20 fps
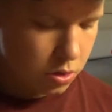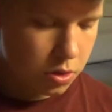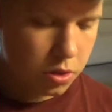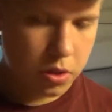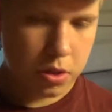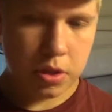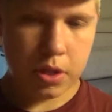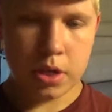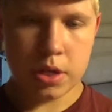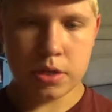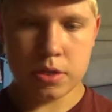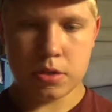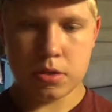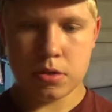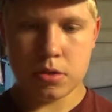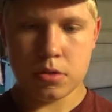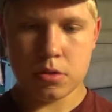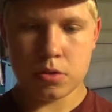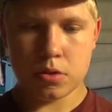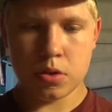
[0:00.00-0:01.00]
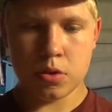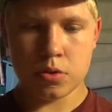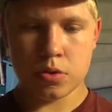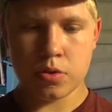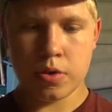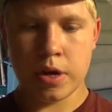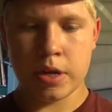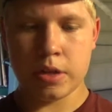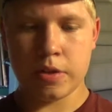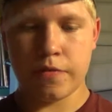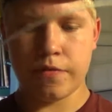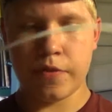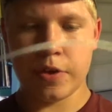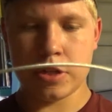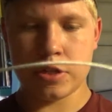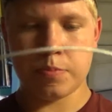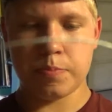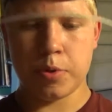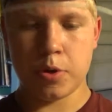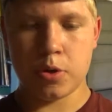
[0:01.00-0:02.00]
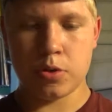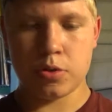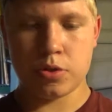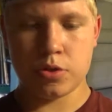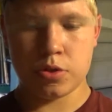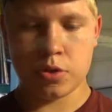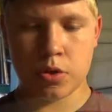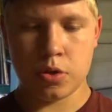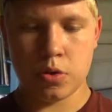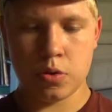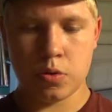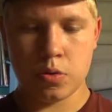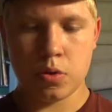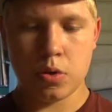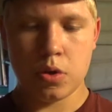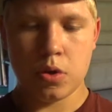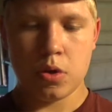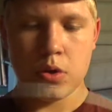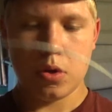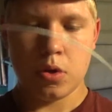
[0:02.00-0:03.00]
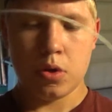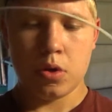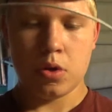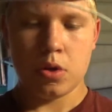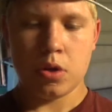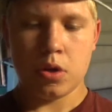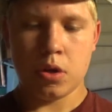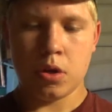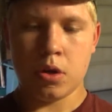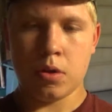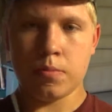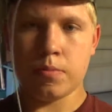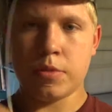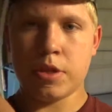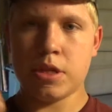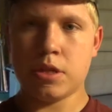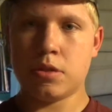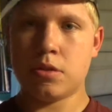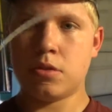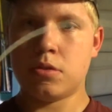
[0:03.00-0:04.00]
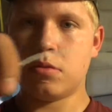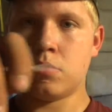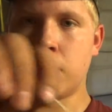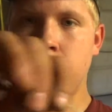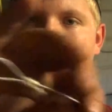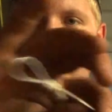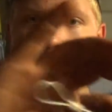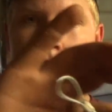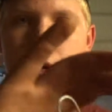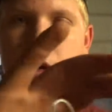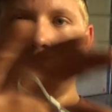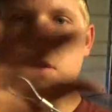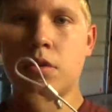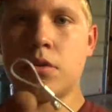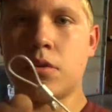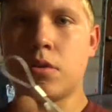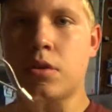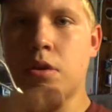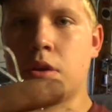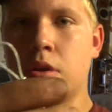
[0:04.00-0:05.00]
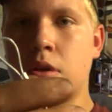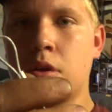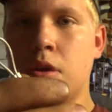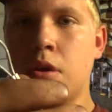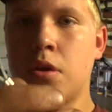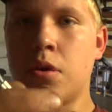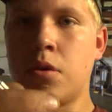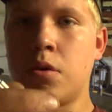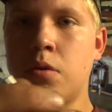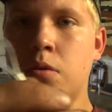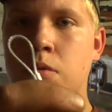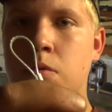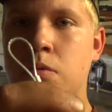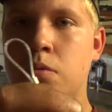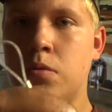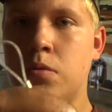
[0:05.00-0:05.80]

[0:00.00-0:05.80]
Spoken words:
this goes around the fence post. So this right here can go